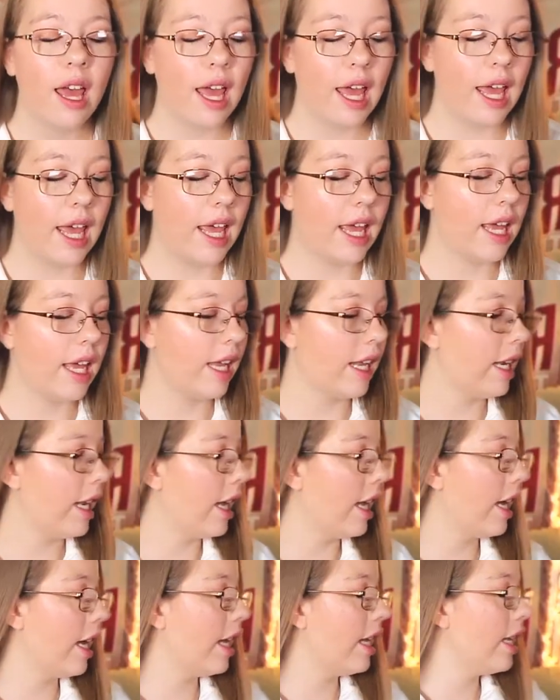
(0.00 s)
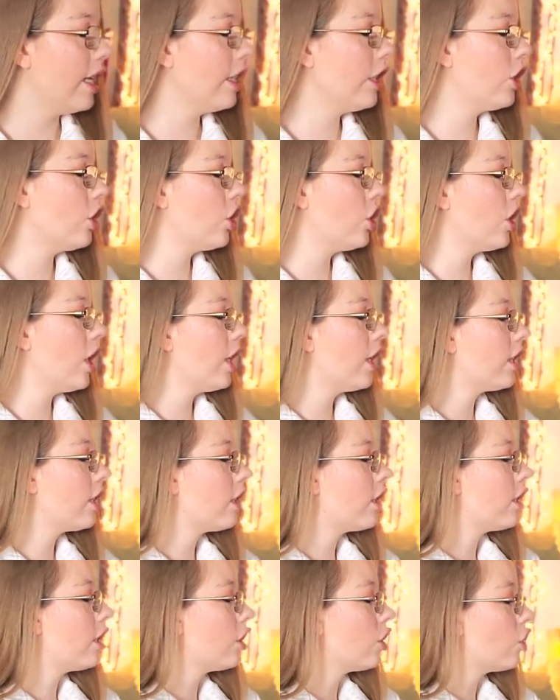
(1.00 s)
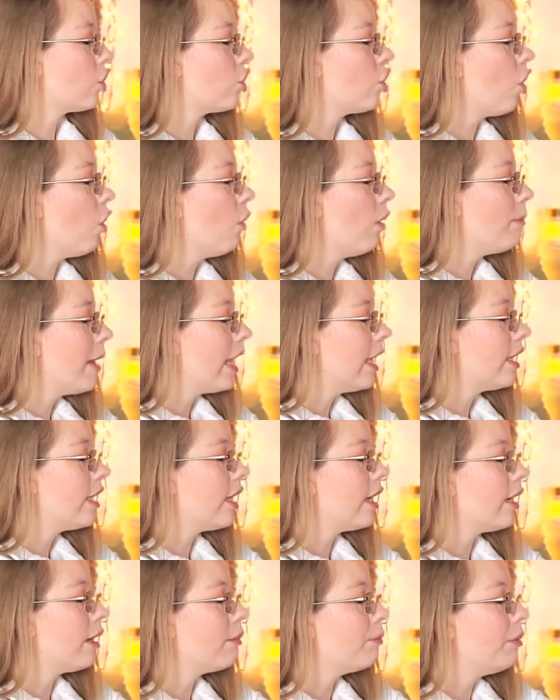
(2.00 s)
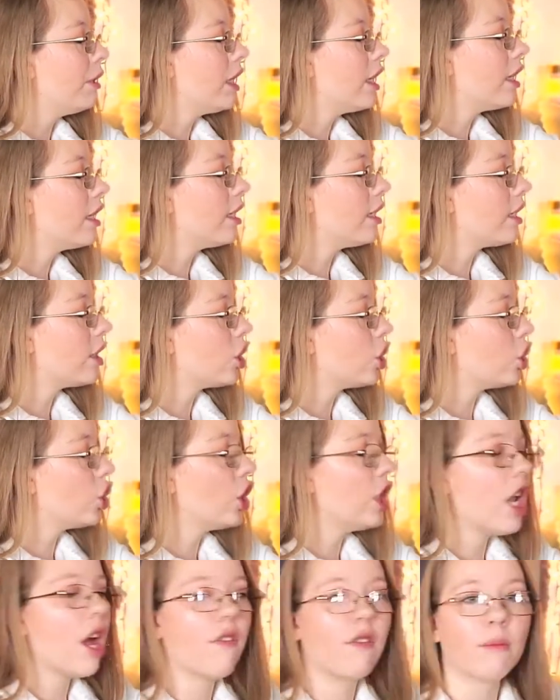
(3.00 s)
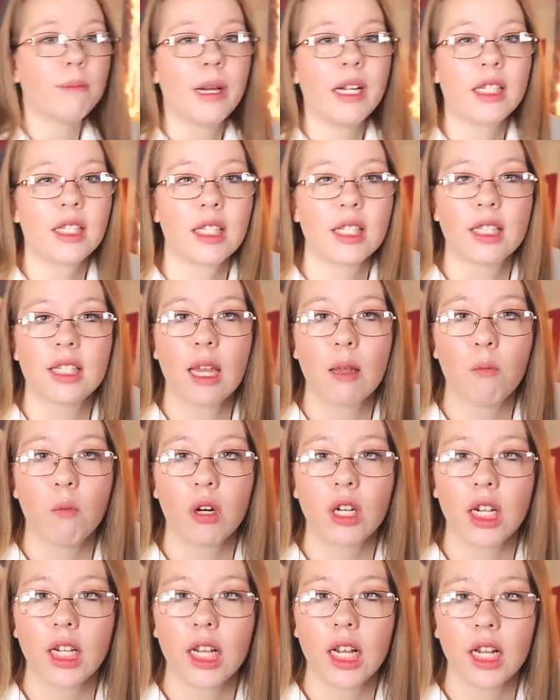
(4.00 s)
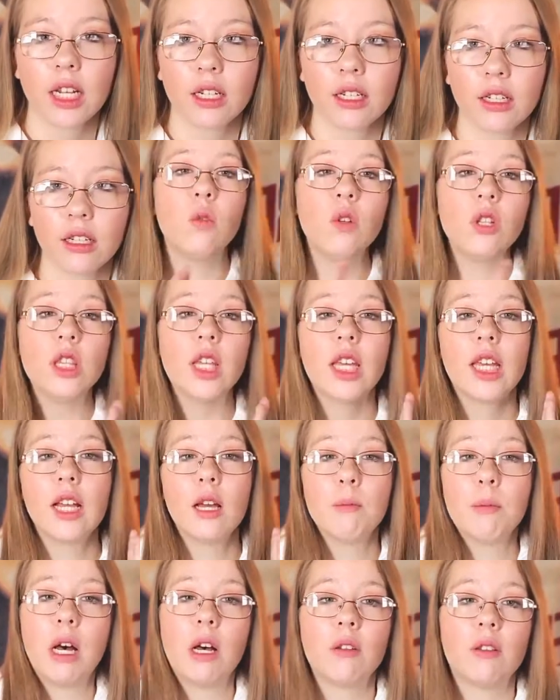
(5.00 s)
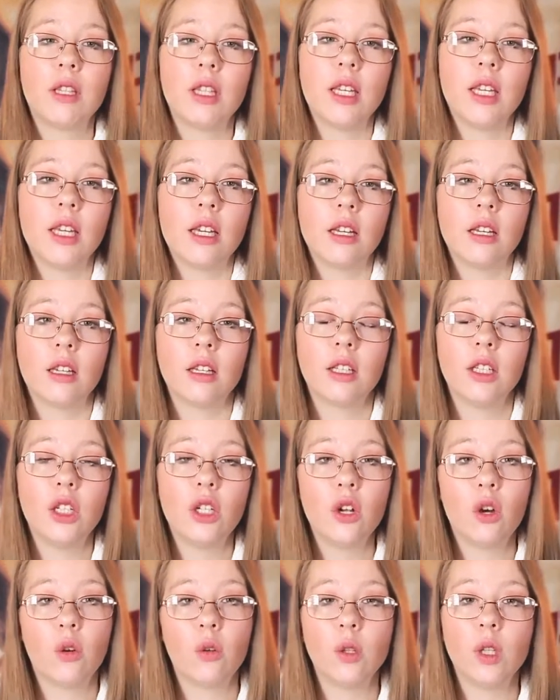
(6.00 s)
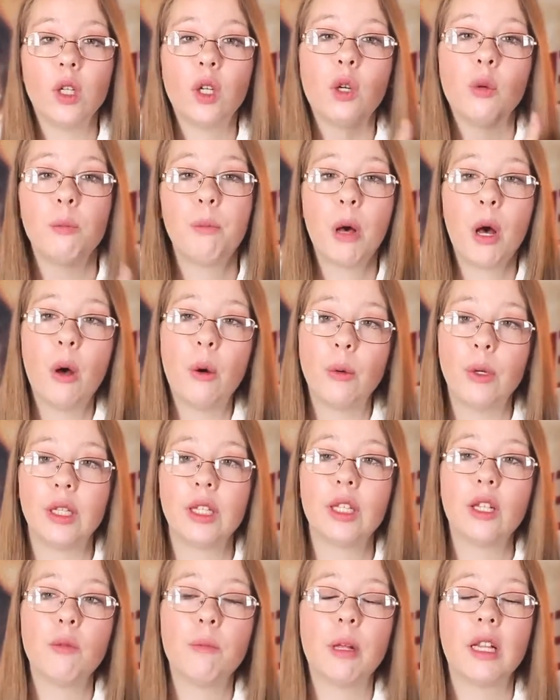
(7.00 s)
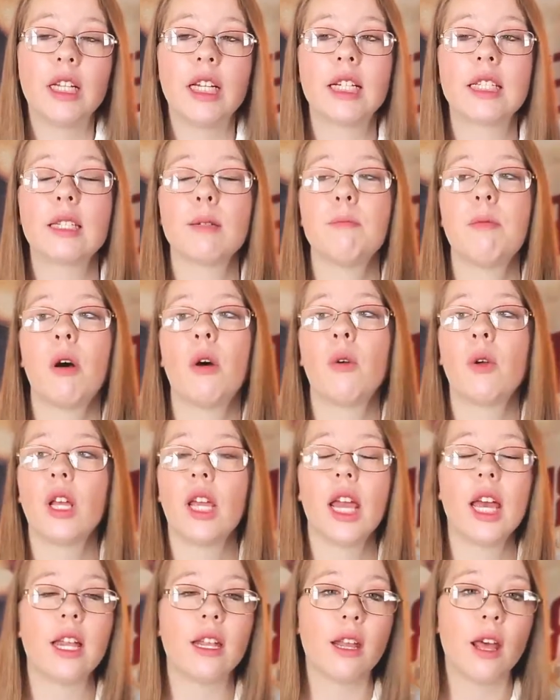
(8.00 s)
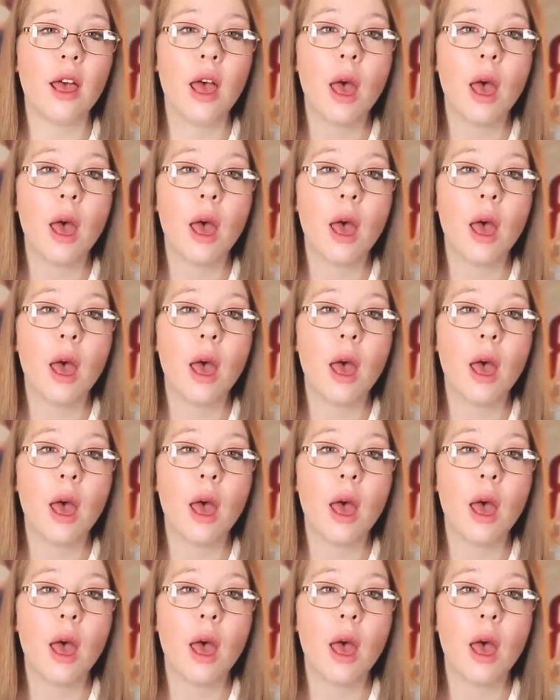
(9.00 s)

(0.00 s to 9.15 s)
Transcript: And it is just so amazing because she never makes the same one again. The cool thing about the, you know, little pony, little belly dancing pony, and